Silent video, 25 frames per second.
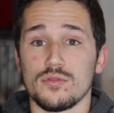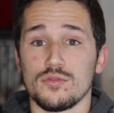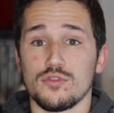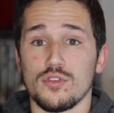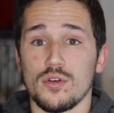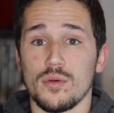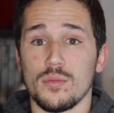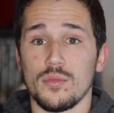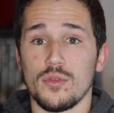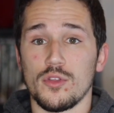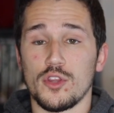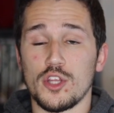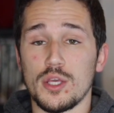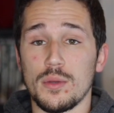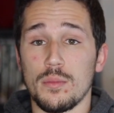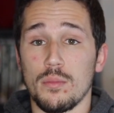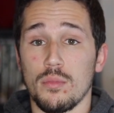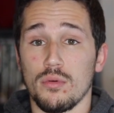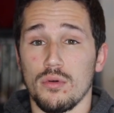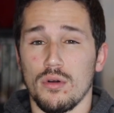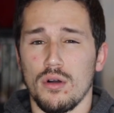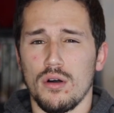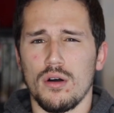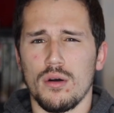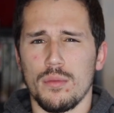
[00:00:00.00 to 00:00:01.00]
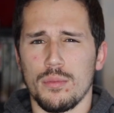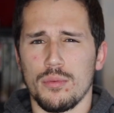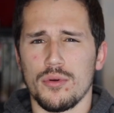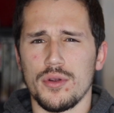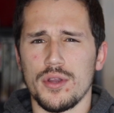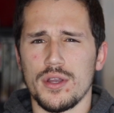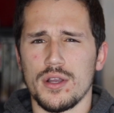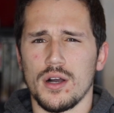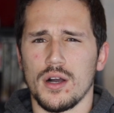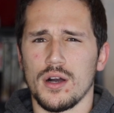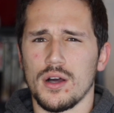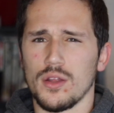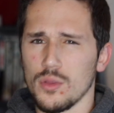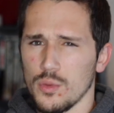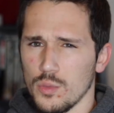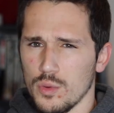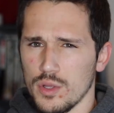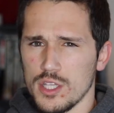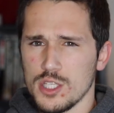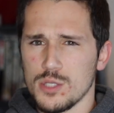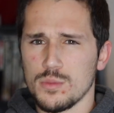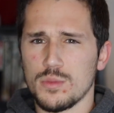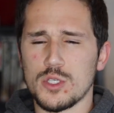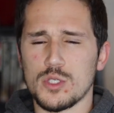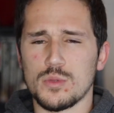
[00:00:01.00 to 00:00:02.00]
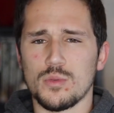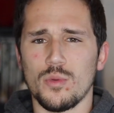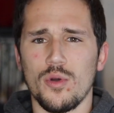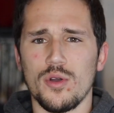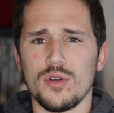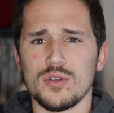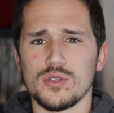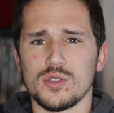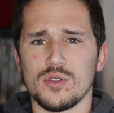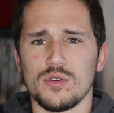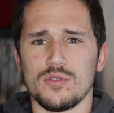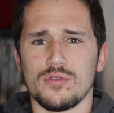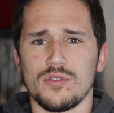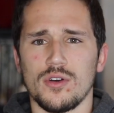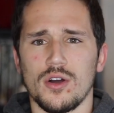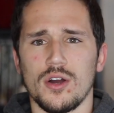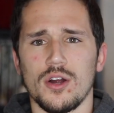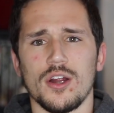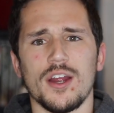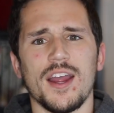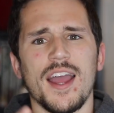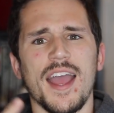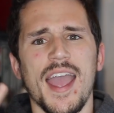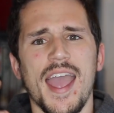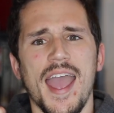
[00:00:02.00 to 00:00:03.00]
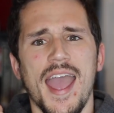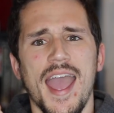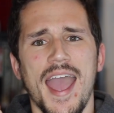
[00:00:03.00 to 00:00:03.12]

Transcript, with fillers: from the Brawl precon, the one that's been spoiled so far,